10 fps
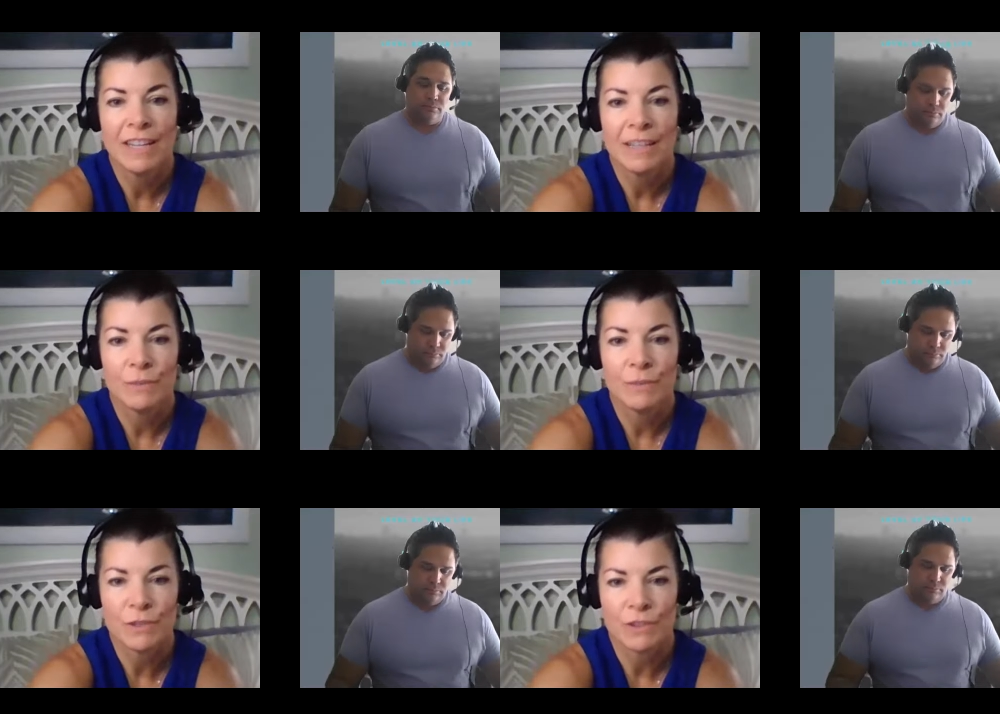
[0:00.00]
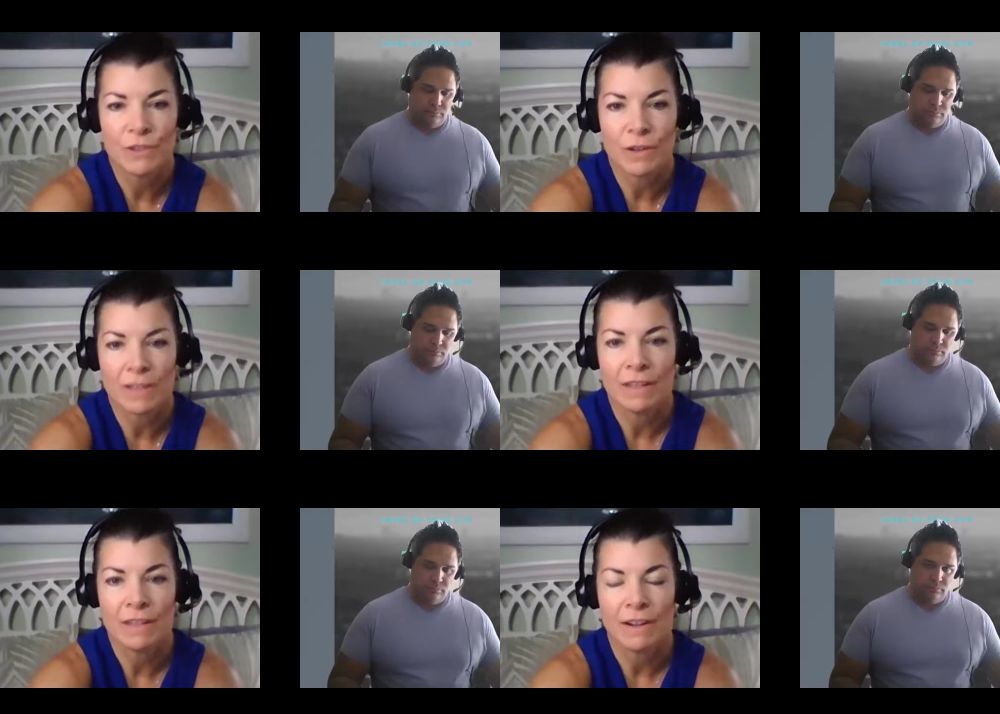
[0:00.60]
Speaker 1: which started
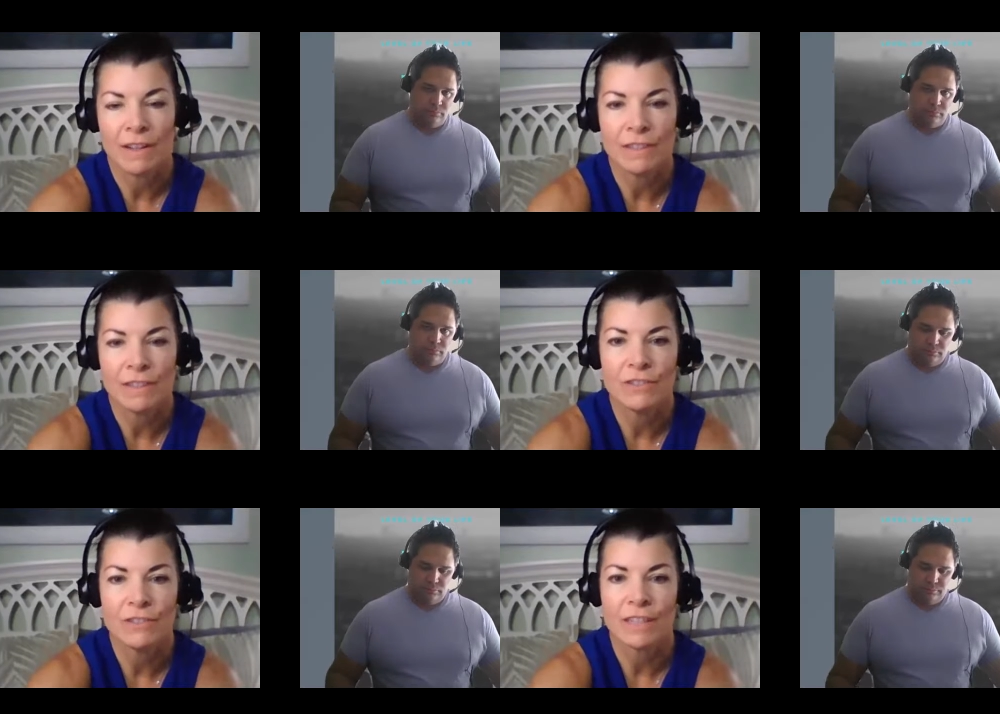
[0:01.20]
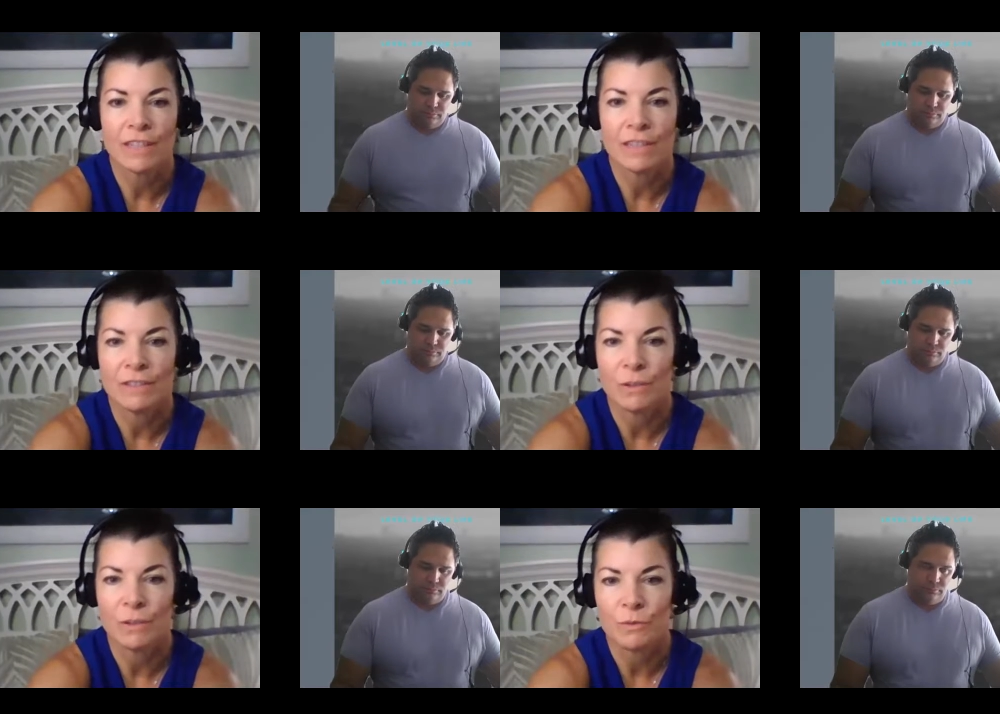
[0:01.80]
in college and, you
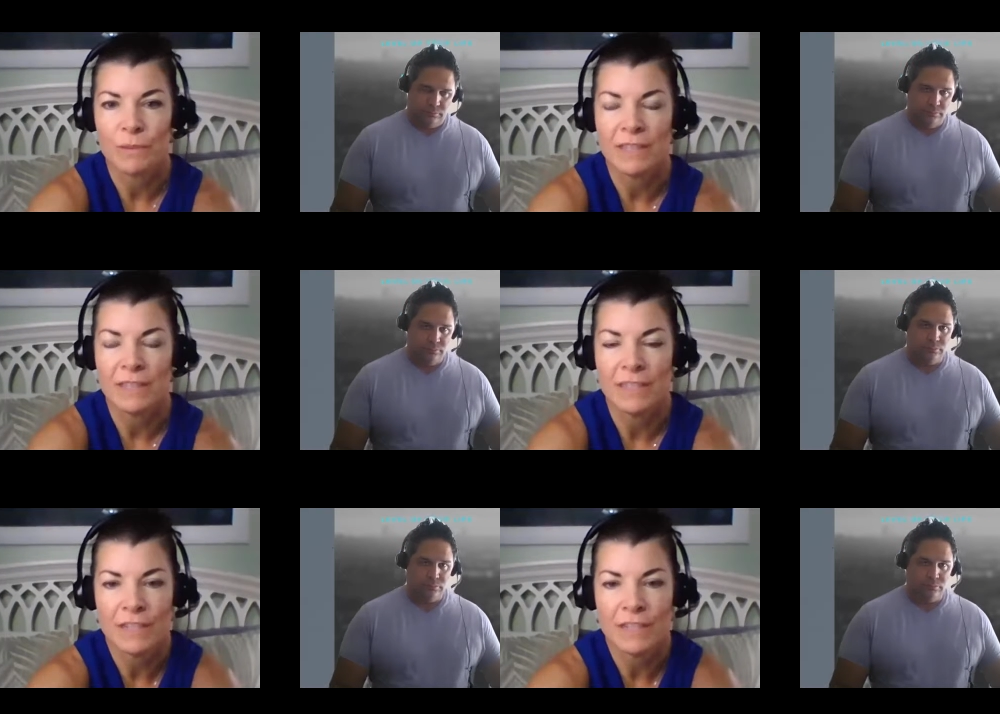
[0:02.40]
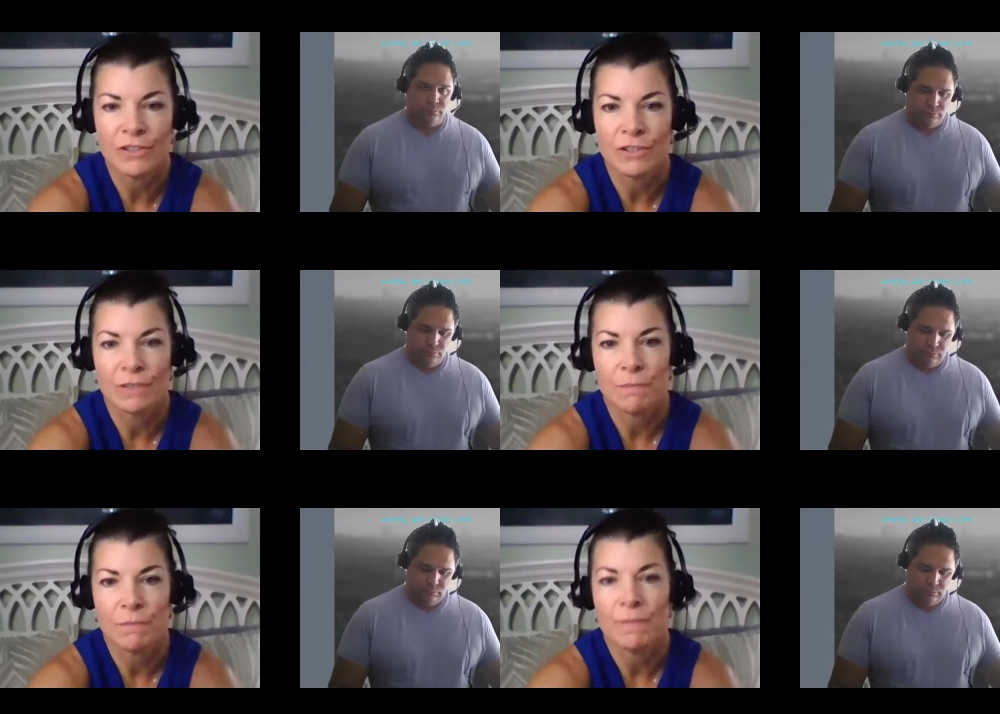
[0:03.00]
know, through my teenage years and
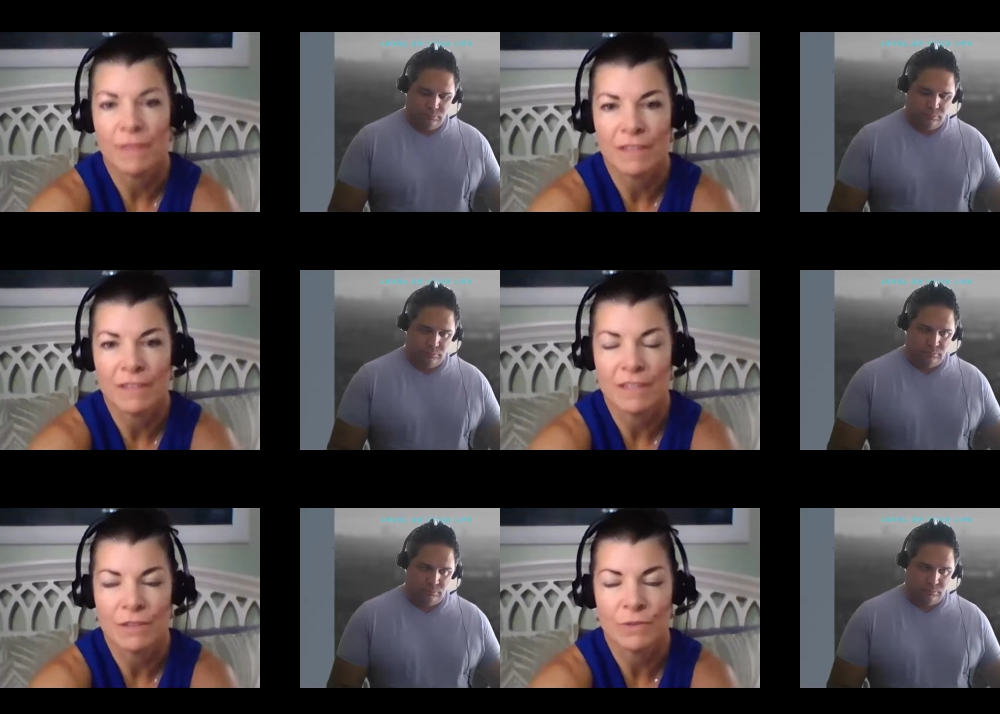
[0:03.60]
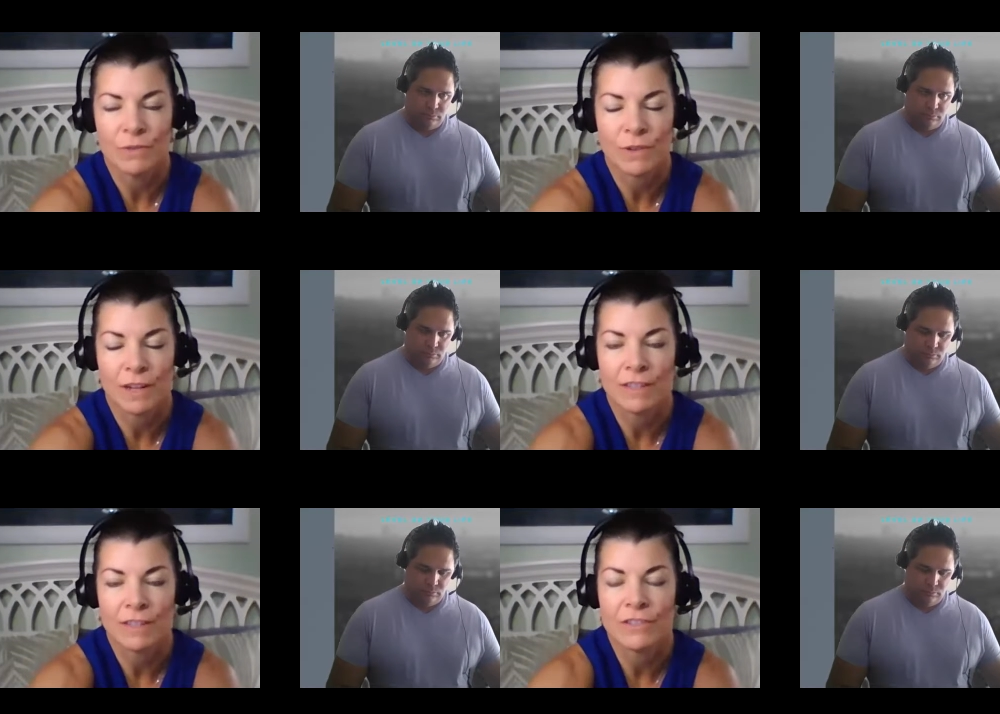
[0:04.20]
continued through
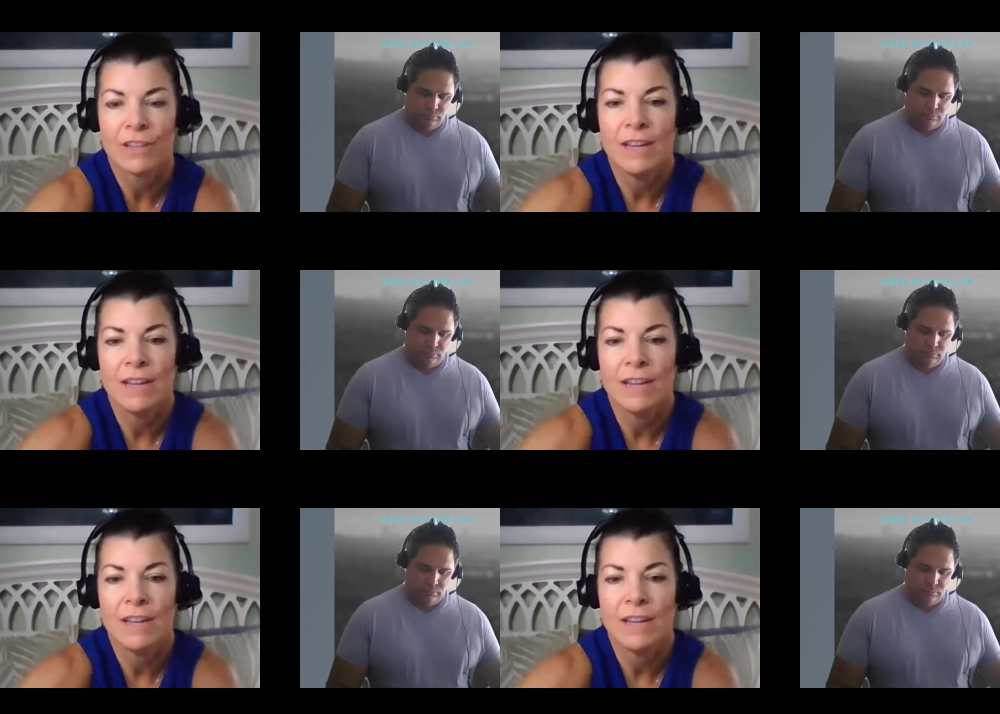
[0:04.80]
college.